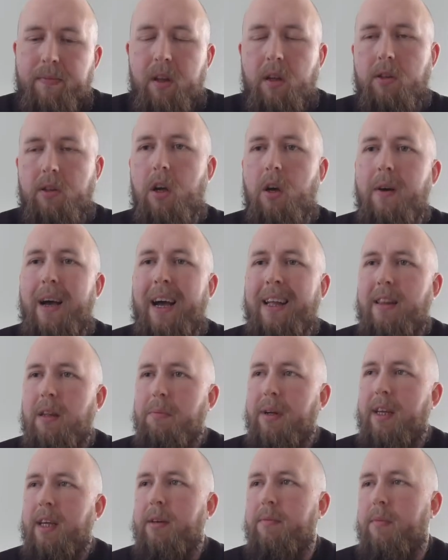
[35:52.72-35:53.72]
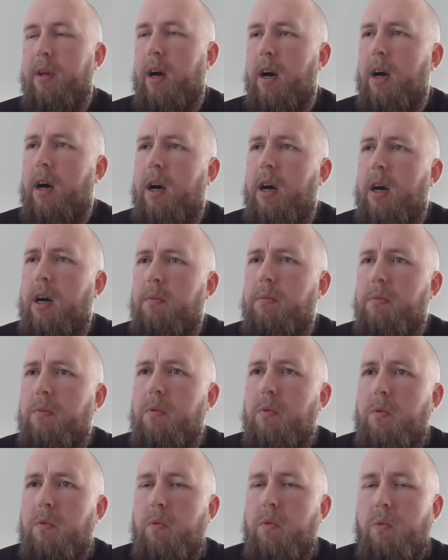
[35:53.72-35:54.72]
So at the minute,
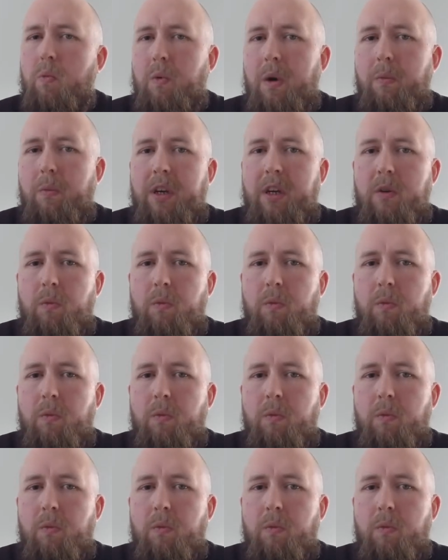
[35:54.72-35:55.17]
when